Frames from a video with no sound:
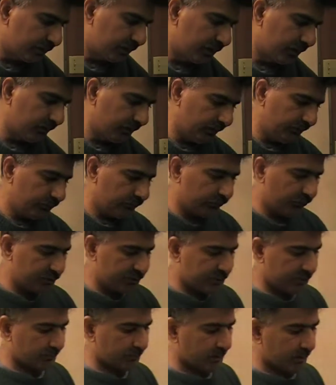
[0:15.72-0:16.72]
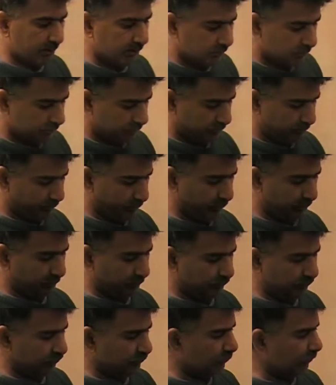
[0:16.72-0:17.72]
problems for GMAT out
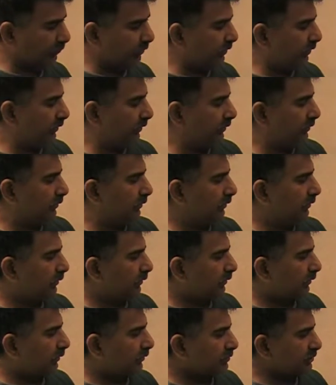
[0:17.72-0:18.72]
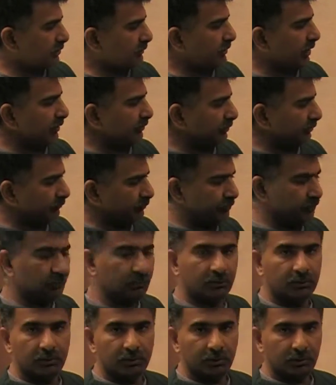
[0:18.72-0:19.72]
of this book here, the GMAT
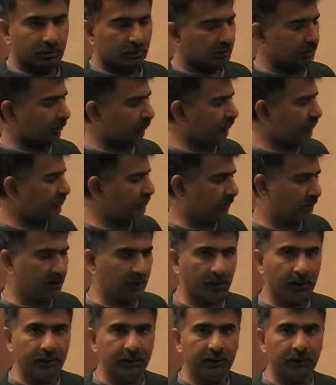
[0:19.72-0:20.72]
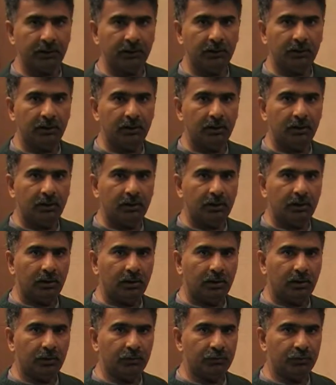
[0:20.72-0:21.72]
review, the official guide.
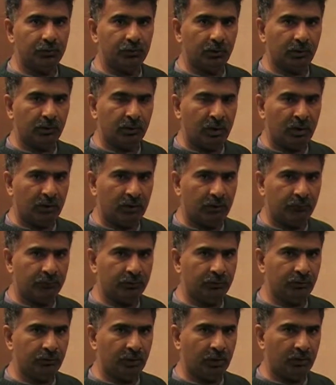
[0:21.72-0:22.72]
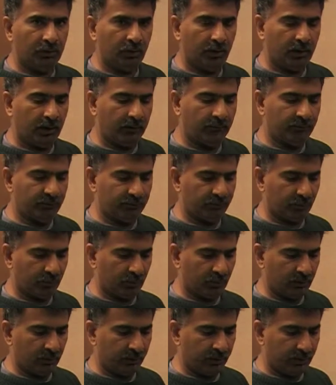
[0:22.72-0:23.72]
If you don't, if you do not have this book
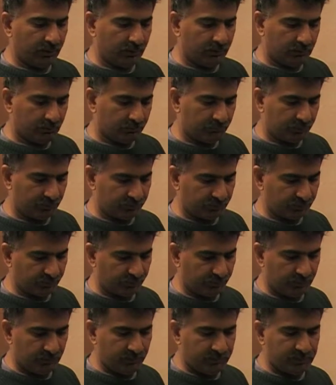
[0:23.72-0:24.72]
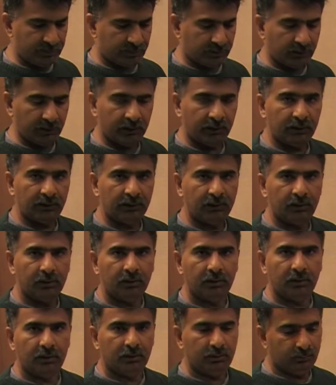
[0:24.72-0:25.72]
already, purchase one immediately.
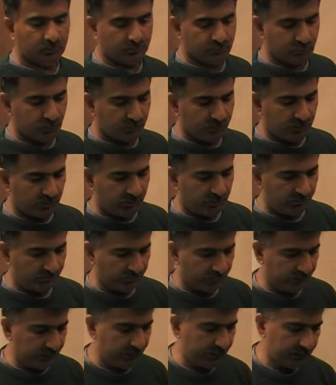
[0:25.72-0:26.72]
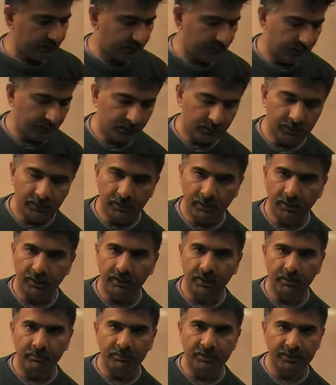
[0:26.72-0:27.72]
You should be able to find it at
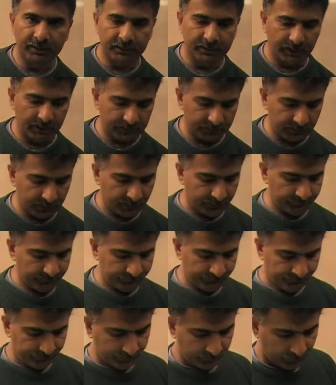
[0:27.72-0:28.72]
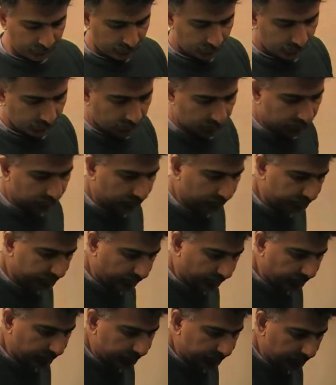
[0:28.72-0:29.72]
mba.com. The
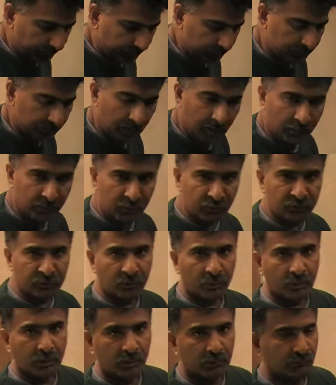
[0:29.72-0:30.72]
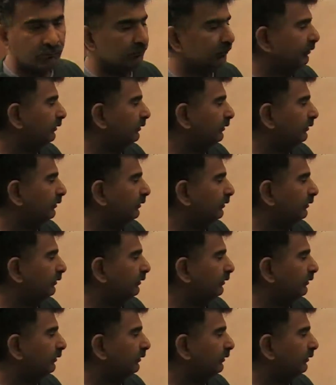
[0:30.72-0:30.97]
problem that I'm about to solve